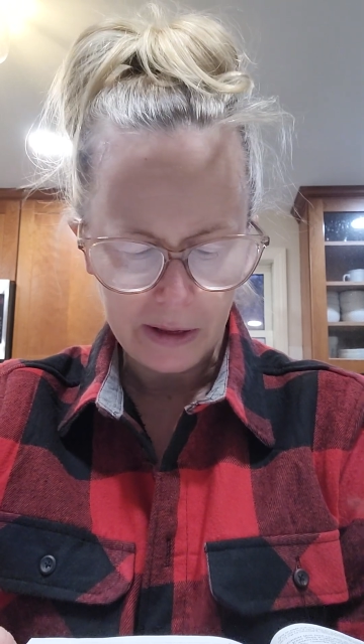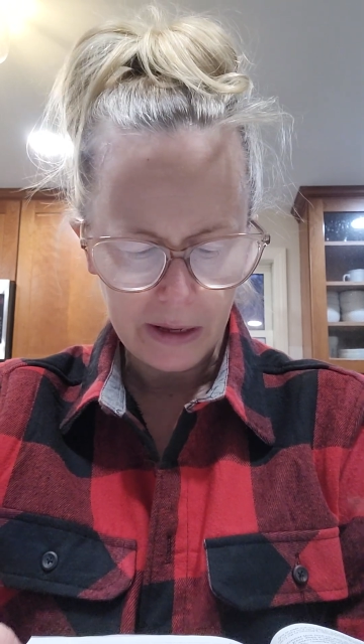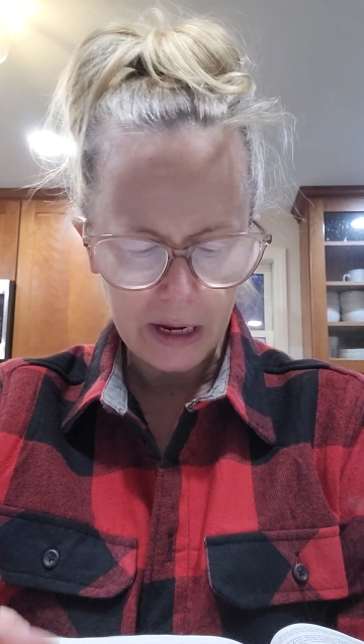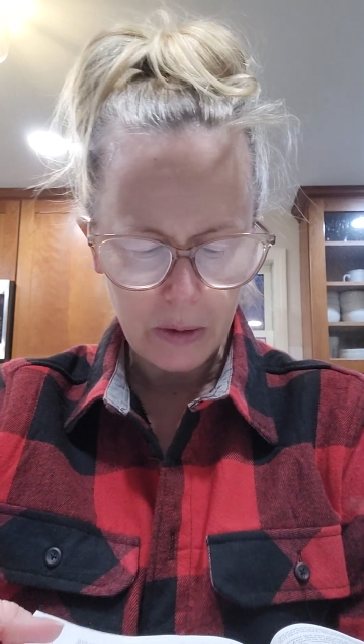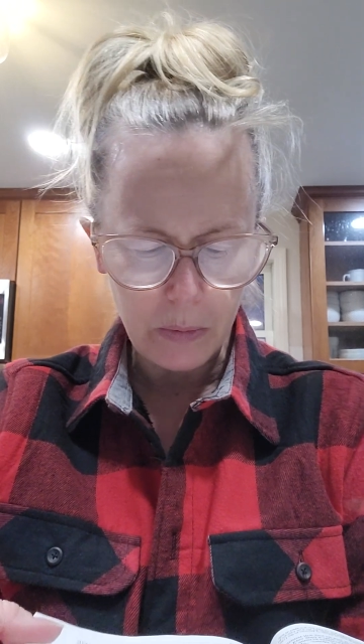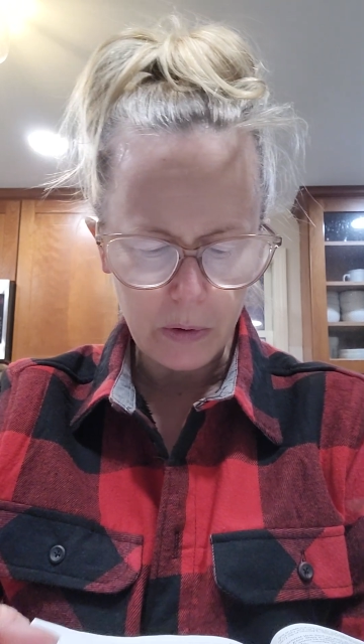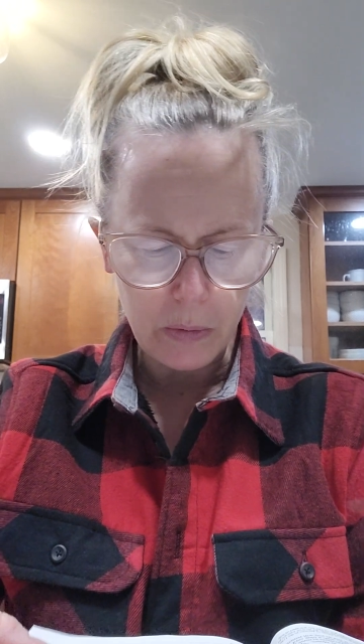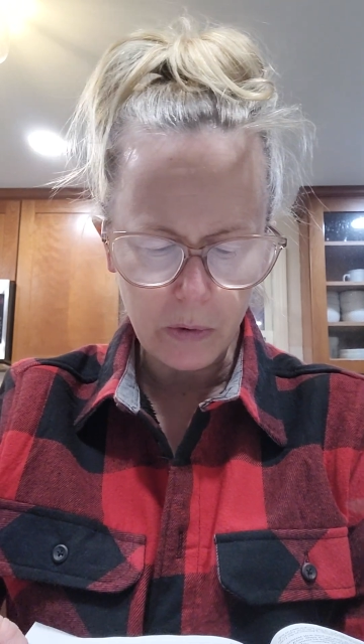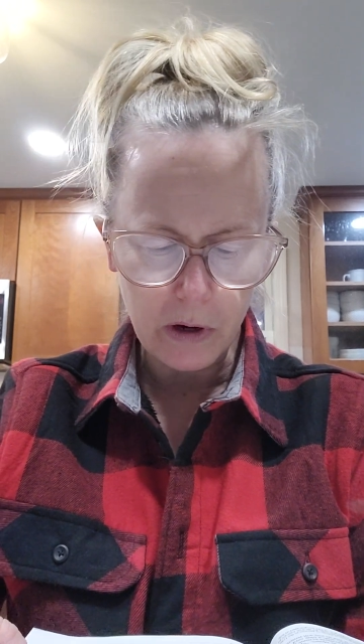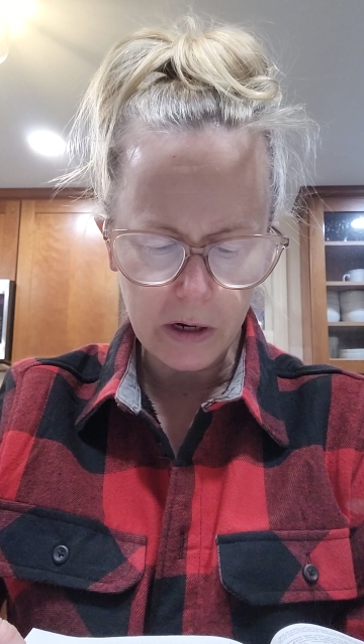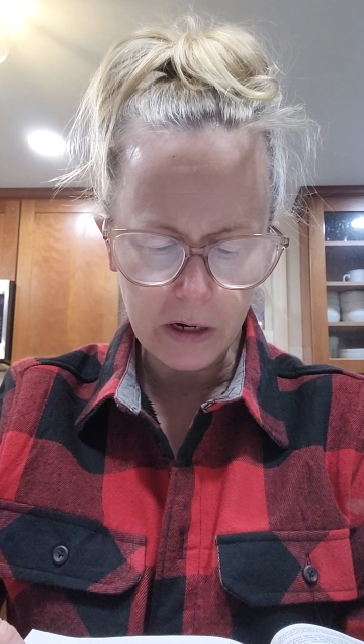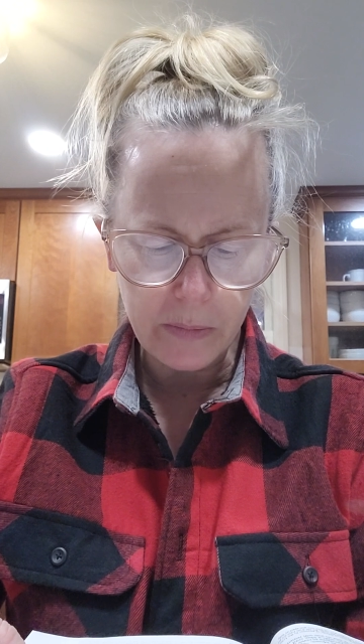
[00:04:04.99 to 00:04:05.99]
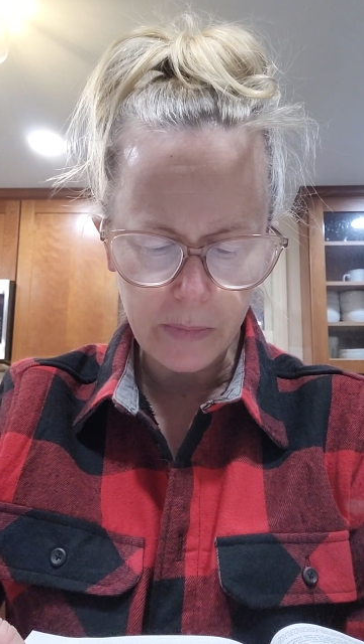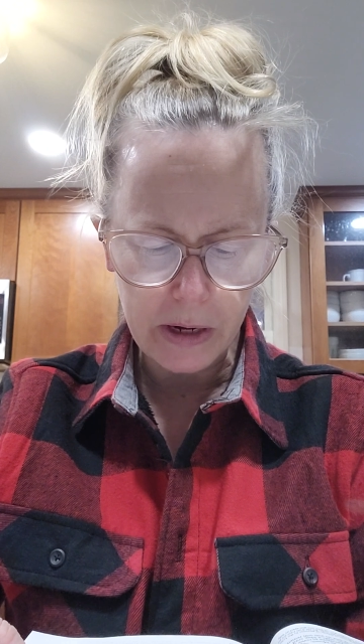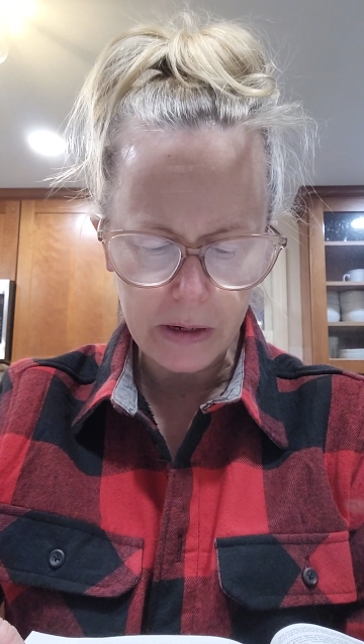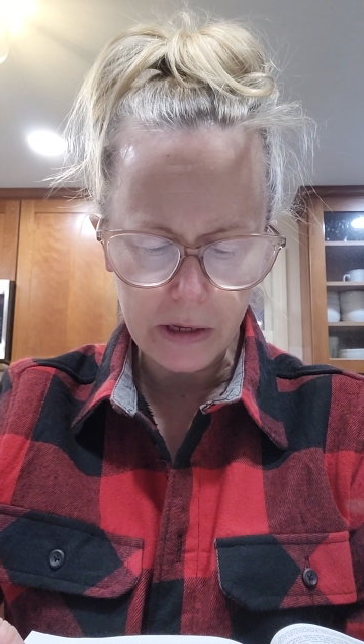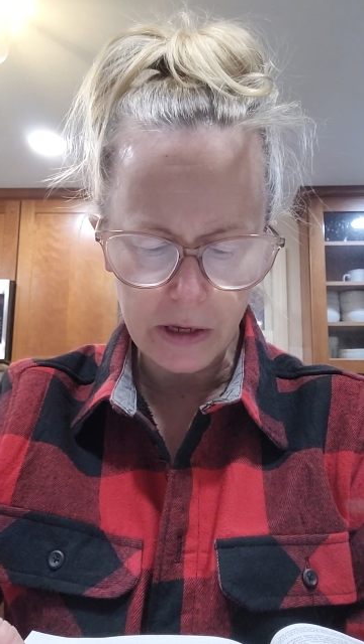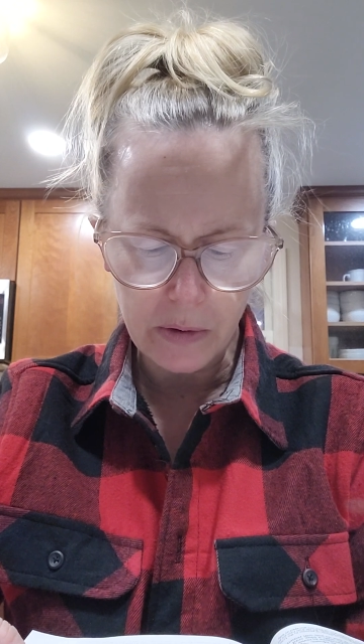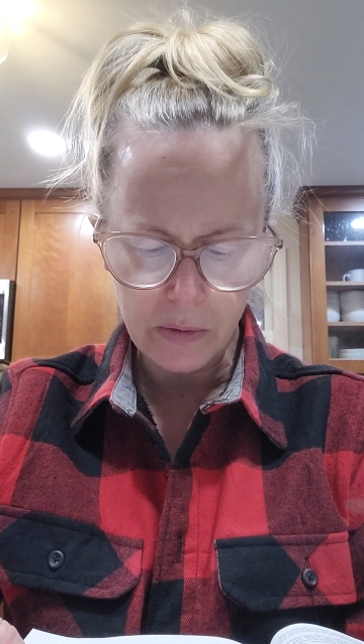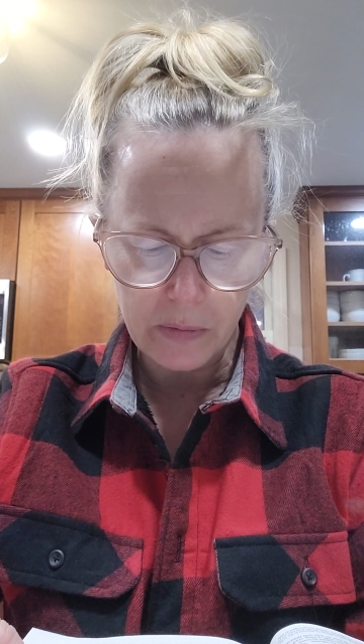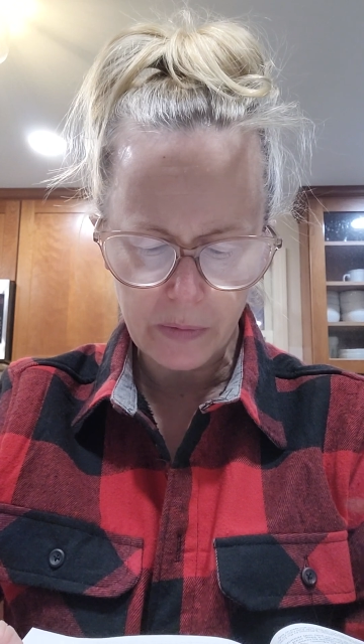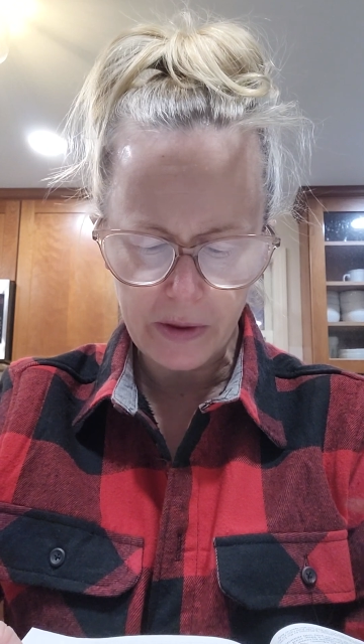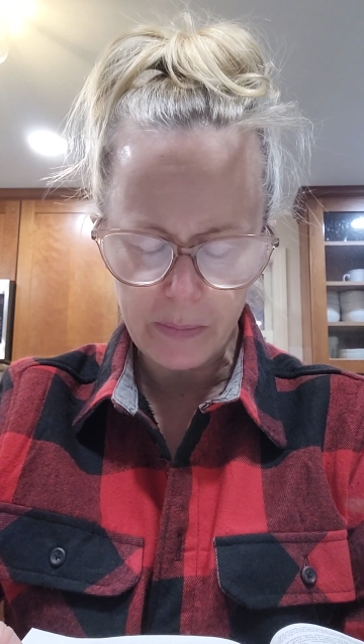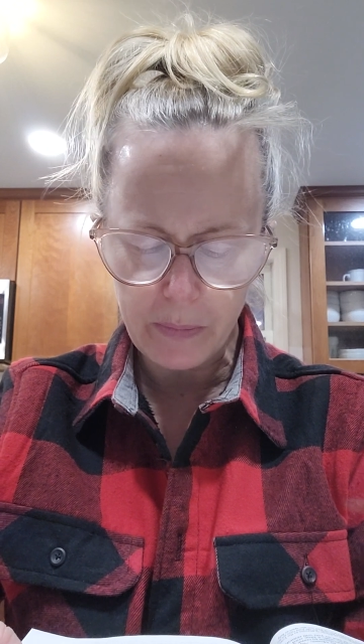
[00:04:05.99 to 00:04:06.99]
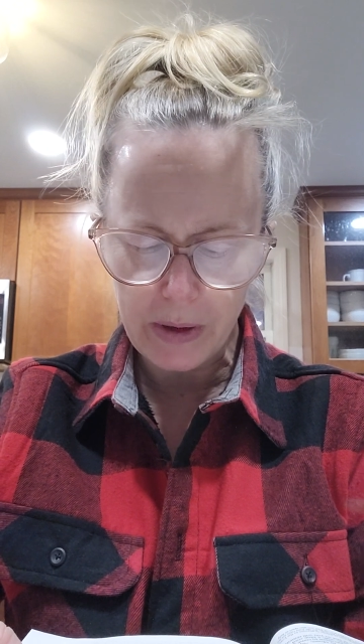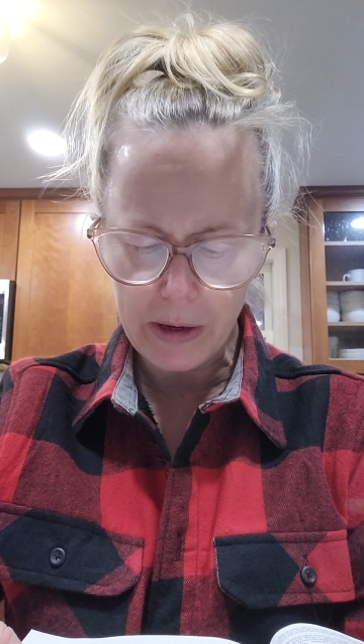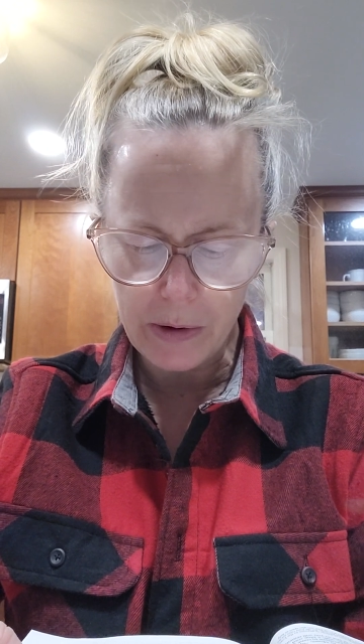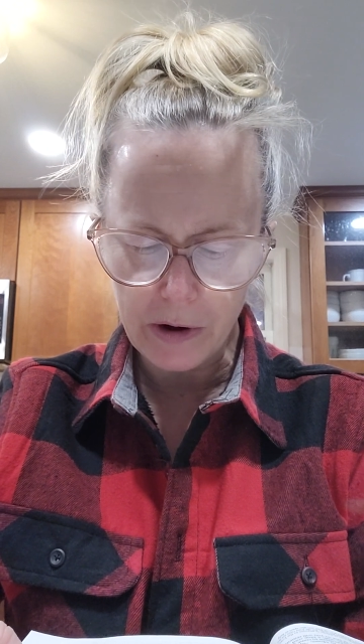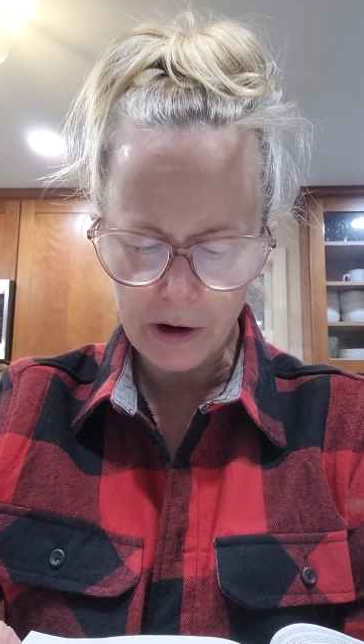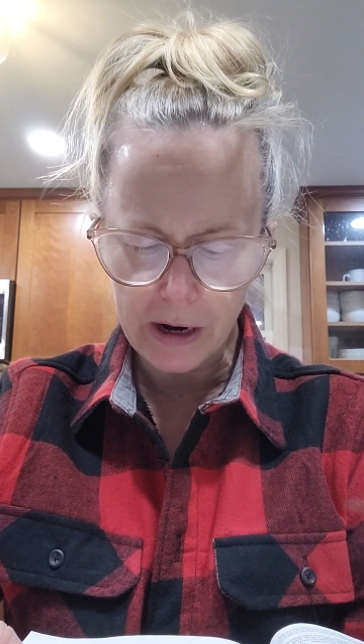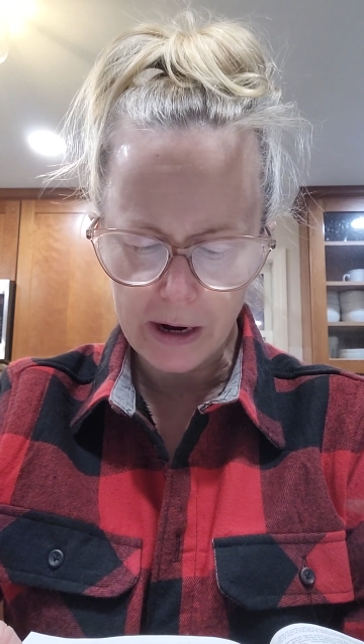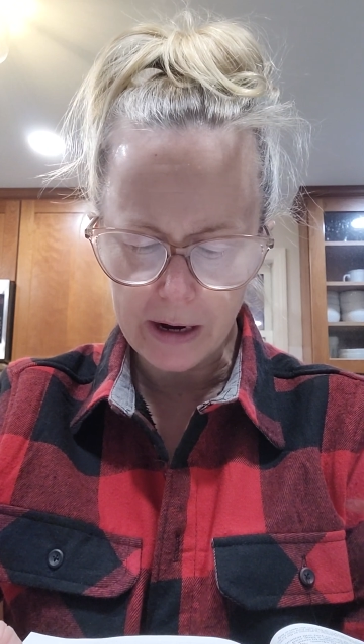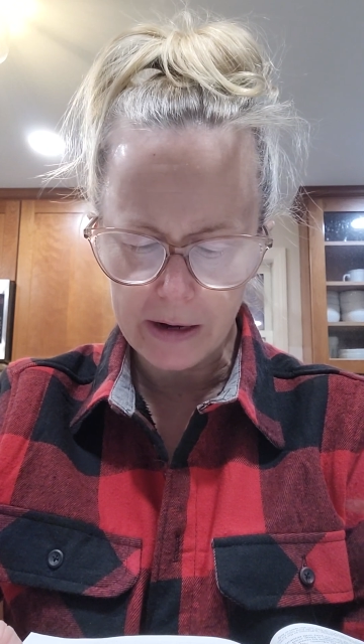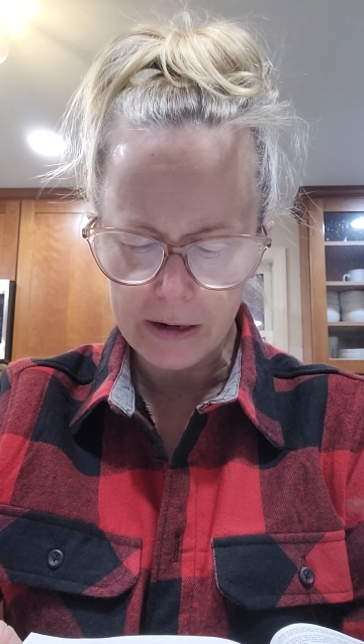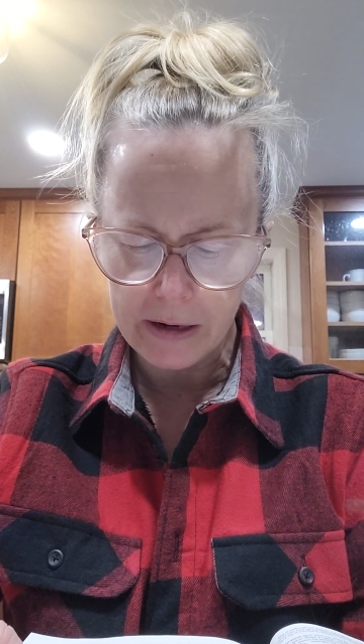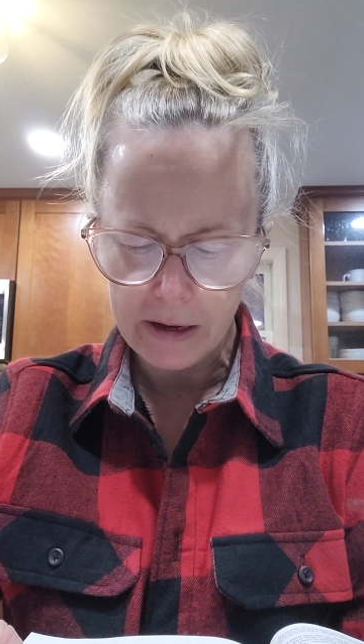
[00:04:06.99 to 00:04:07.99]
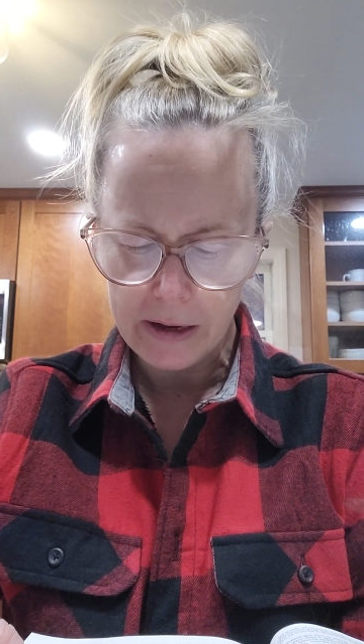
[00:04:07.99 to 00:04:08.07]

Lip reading: I will walk among you and be your God,